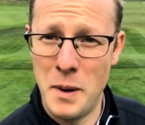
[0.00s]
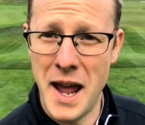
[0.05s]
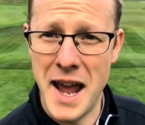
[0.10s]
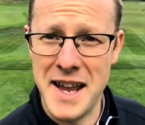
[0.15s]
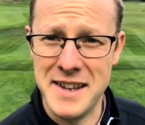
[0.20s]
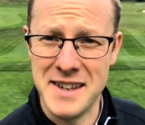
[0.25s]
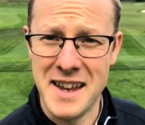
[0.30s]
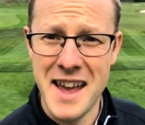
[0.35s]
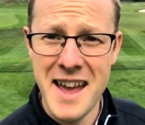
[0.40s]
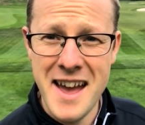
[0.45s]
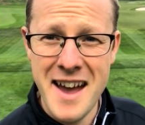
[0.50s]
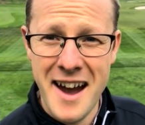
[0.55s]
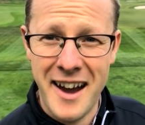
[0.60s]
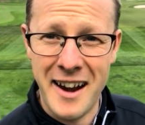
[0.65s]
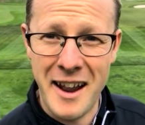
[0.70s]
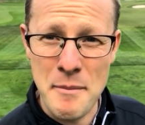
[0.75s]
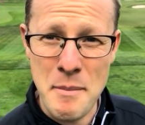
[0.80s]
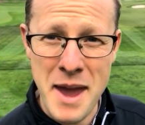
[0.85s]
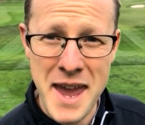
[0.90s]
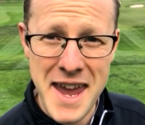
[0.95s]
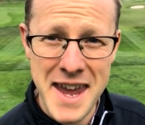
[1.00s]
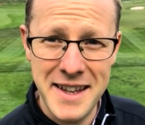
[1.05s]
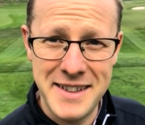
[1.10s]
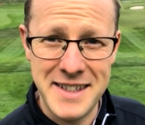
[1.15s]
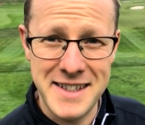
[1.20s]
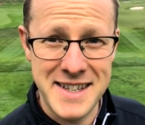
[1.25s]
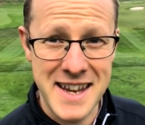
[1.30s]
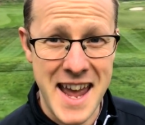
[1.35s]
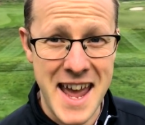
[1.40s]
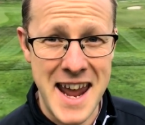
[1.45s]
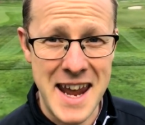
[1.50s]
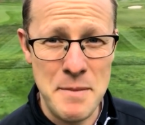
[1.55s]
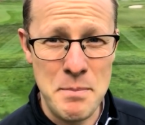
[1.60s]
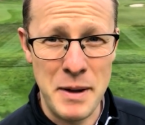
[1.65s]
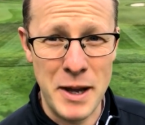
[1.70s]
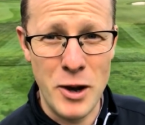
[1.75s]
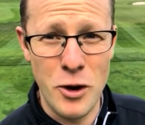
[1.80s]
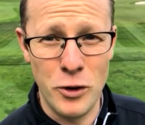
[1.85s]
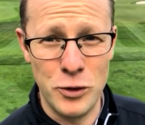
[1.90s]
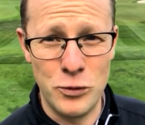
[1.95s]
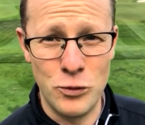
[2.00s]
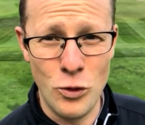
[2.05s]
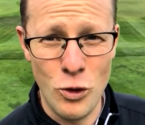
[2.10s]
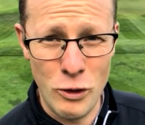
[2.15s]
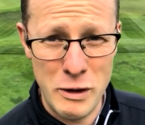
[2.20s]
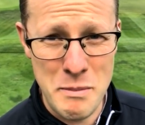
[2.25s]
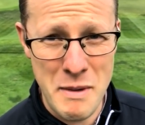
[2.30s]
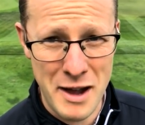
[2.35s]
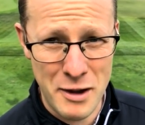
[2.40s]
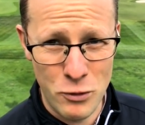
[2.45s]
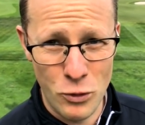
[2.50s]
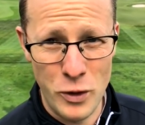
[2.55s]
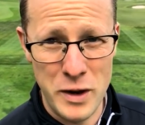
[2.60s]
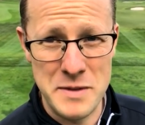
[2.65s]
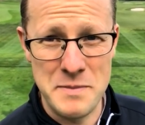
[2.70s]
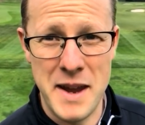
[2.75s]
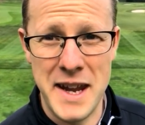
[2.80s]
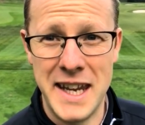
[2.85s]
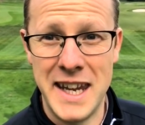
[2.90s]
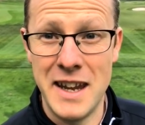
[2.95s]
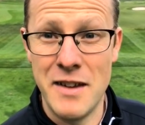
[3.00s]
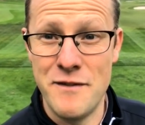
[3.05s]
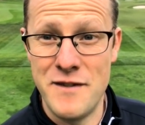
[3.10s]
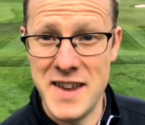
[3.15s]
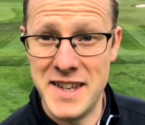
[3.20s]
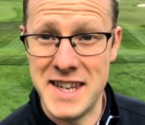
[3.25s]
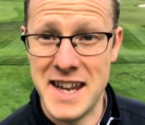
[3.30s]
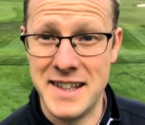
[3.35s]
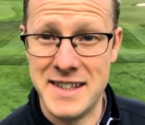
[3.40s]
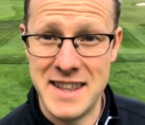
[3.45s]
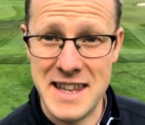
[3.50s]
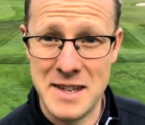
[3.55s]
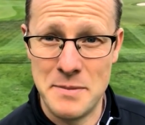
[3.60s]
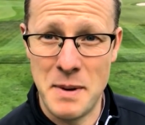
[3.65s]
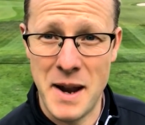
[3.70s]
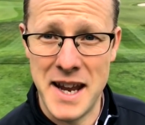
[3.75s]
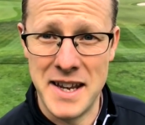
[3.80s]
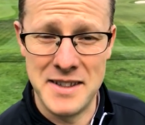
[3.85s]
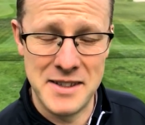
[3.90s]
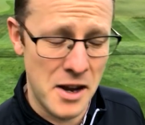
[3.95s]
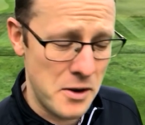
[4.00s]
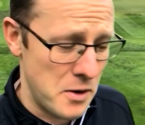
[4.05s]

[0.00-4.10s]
players. And I'm here today because Rory McIlroy is making a visit to this place.